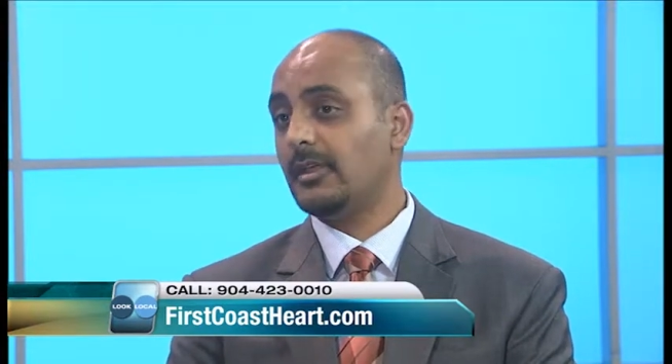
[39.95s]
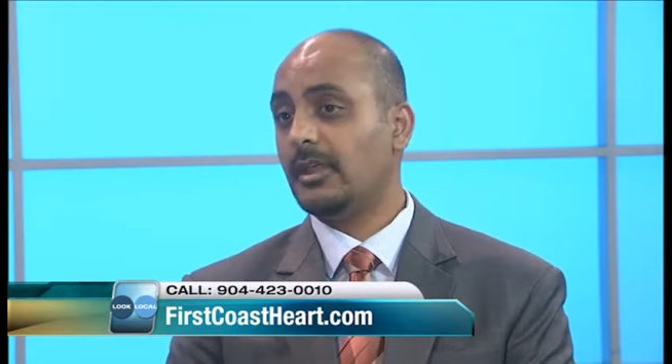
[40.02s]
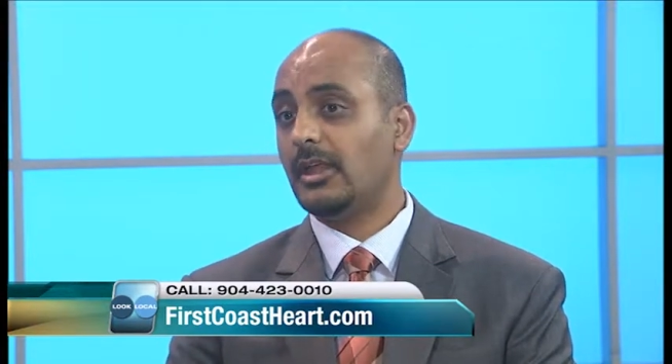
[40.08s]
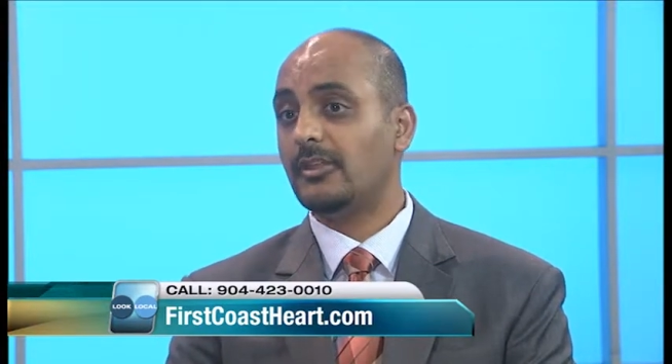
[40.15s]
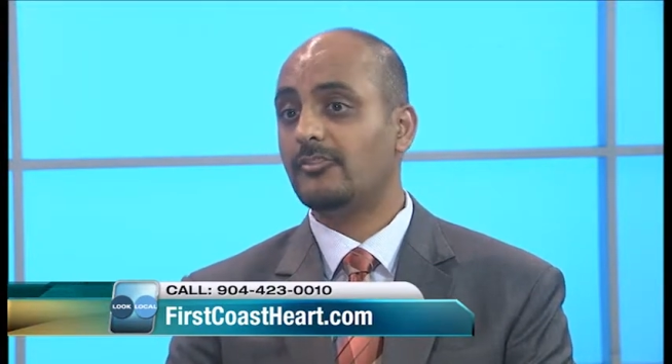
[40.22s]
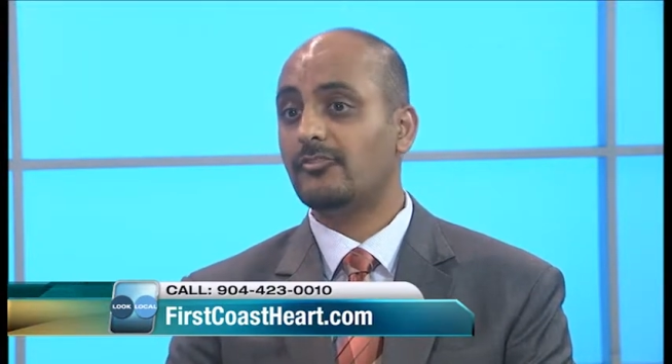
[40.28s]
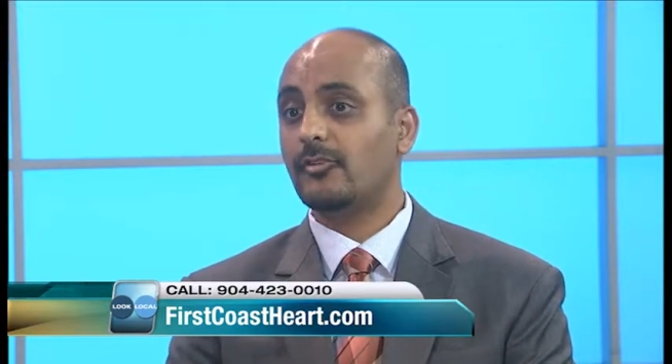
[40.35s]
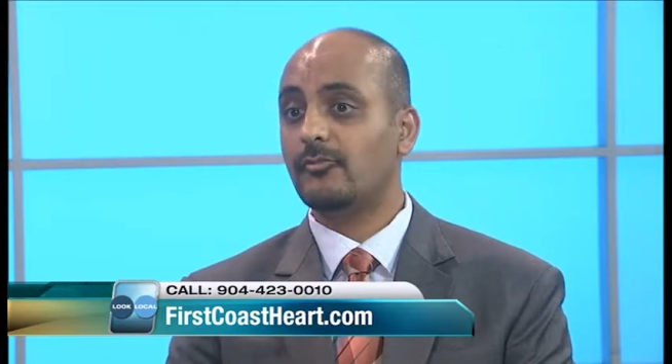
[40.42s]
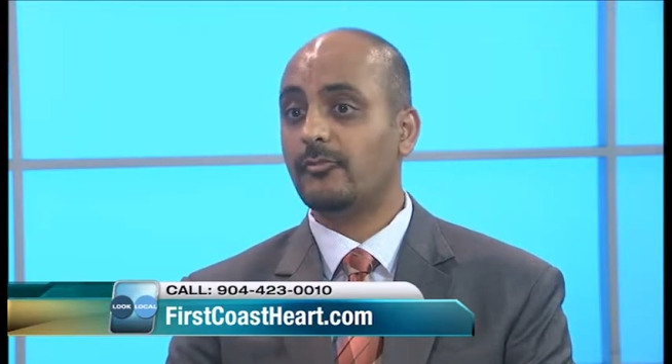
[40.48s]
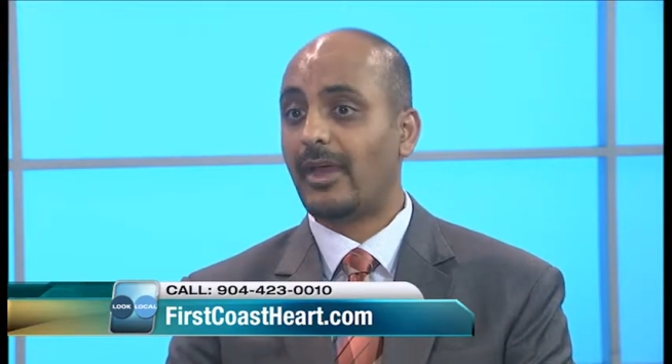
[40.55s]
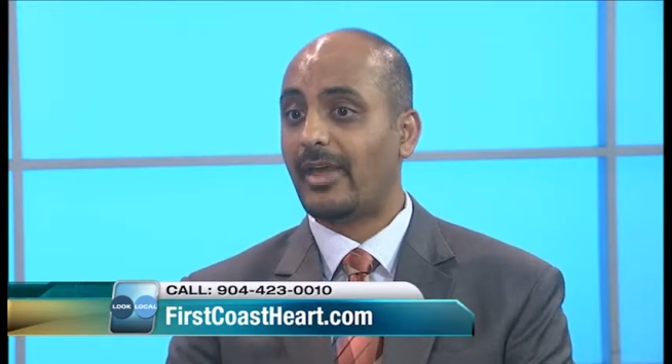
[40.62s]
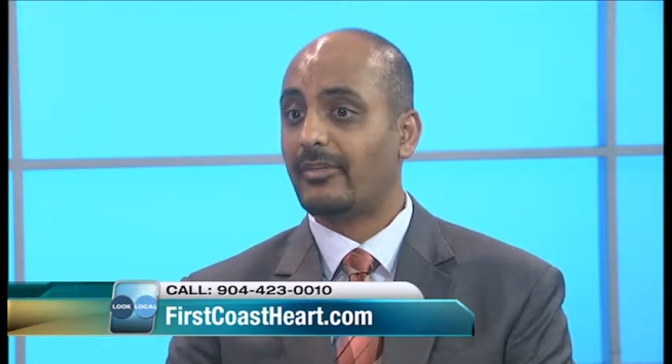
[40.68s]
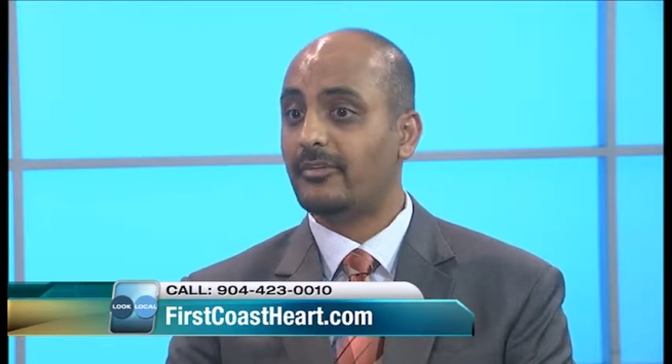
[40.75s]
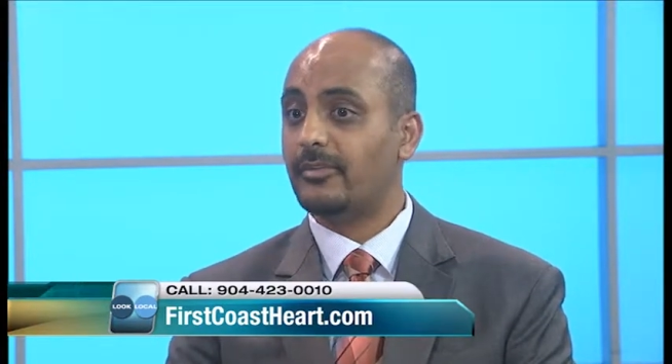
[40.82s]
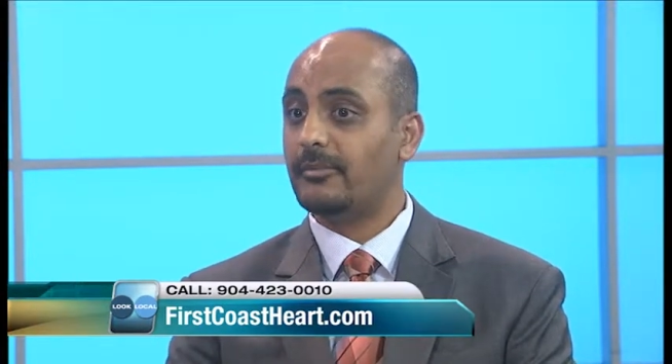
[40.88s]
And so
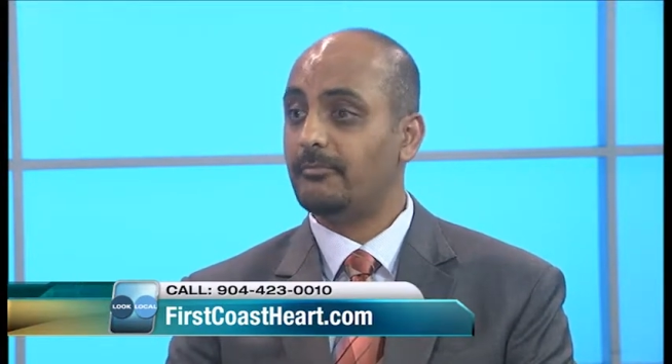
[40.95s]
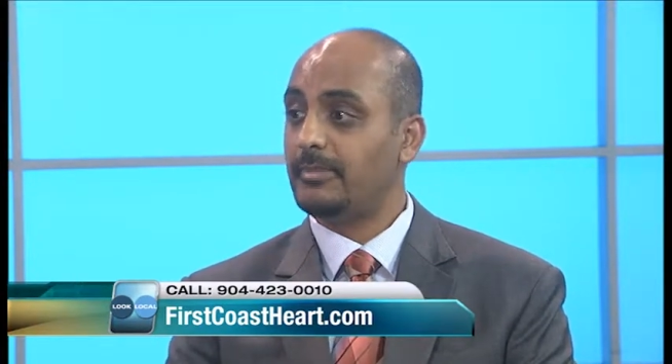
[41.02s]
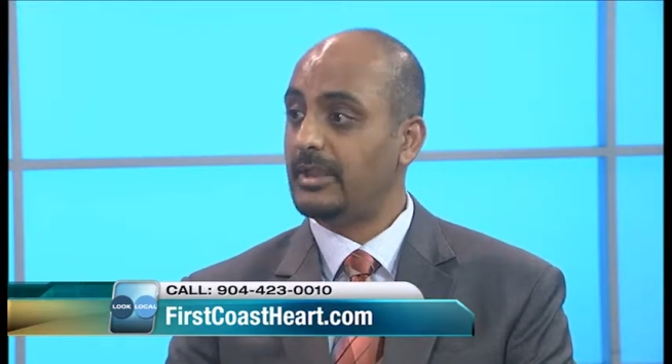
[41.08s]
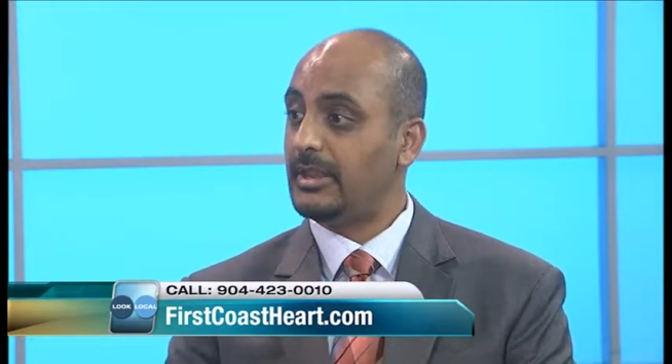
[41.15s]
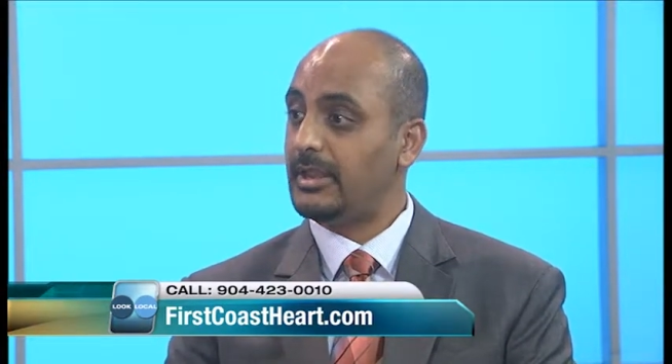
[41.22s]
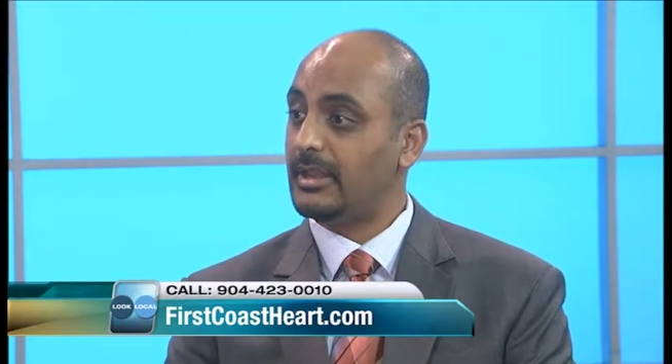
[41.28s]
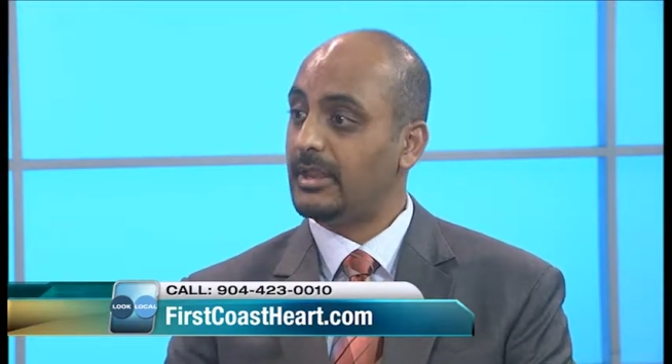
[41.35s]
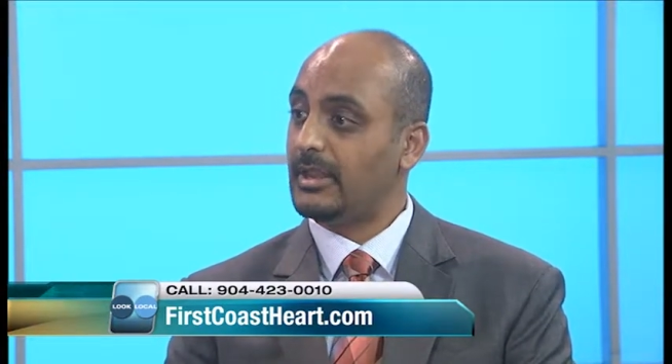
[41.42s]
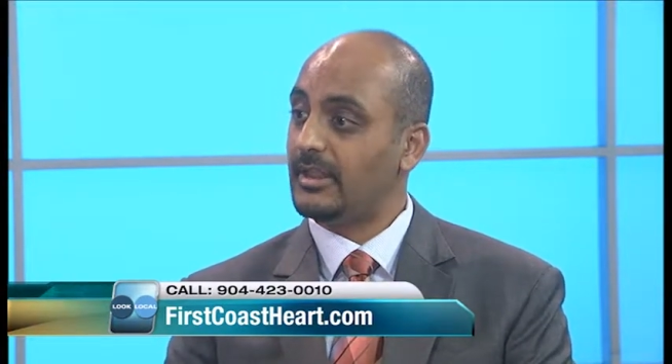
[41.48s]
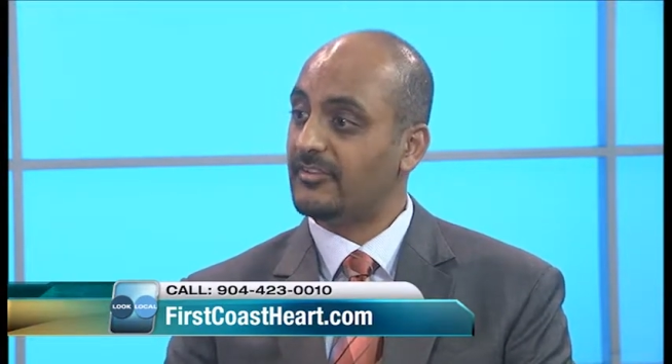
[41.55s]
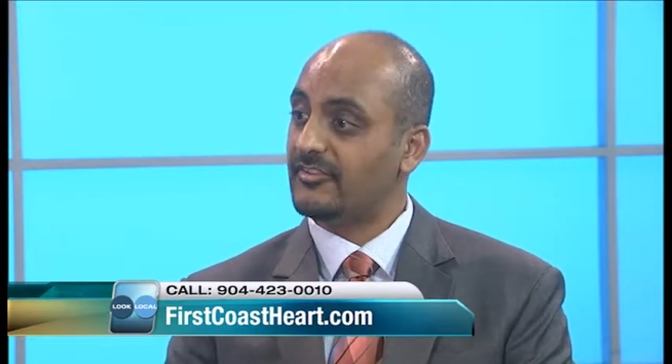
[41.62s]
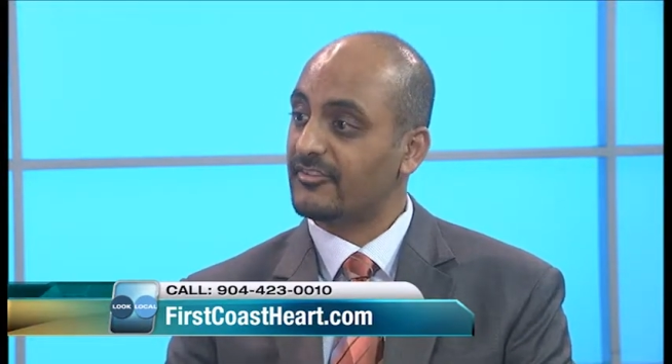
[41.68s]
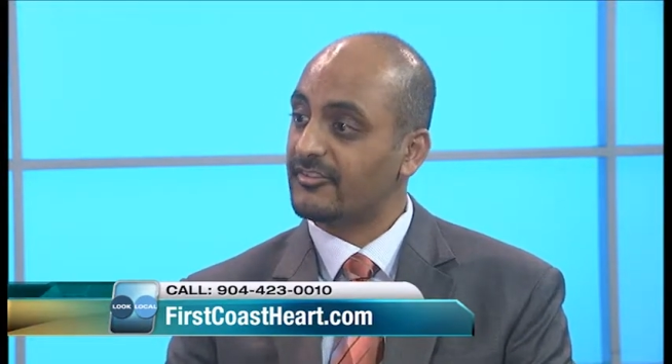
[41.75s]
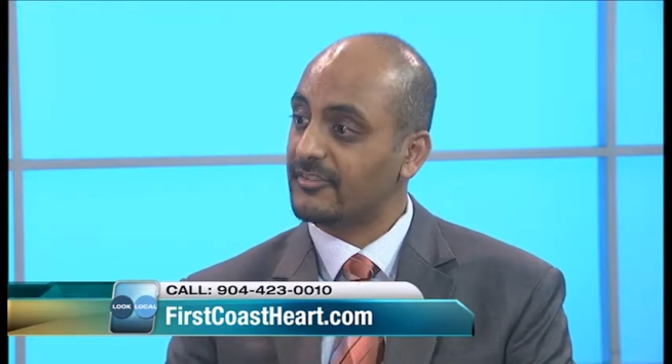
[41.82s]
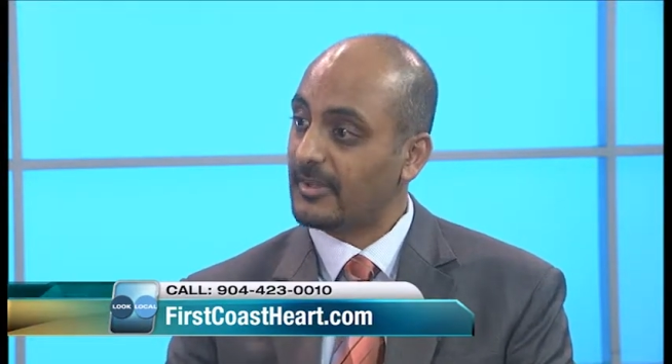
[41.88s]
rather than beating in a
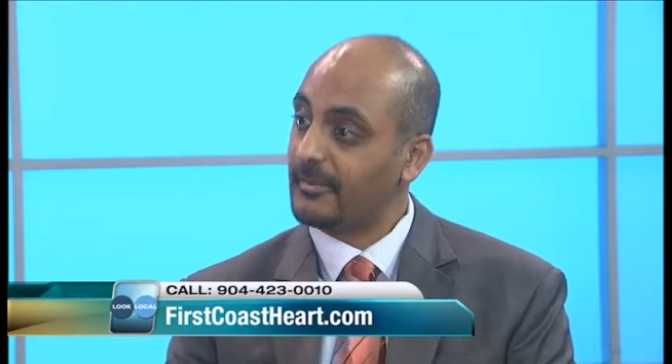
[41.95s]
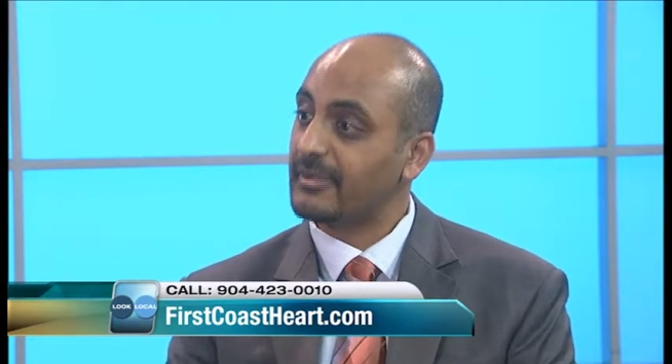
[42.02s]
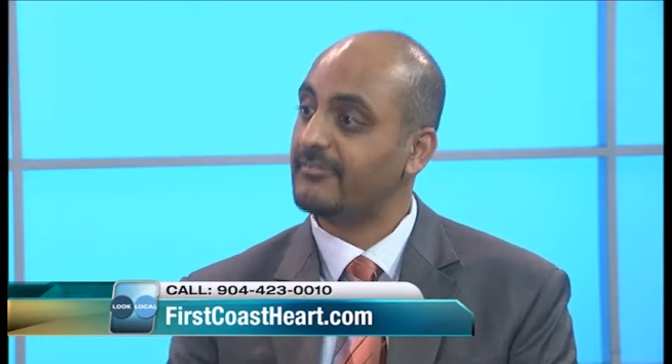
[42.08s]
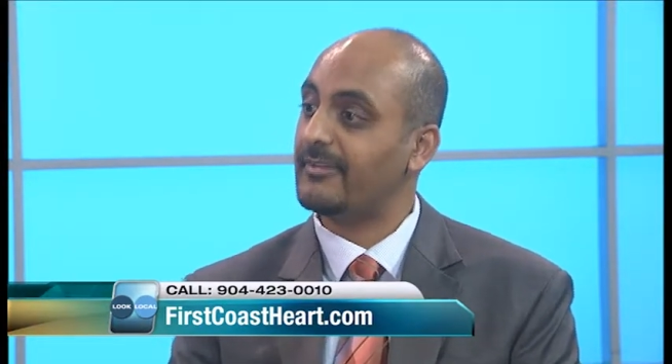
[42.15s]
systemic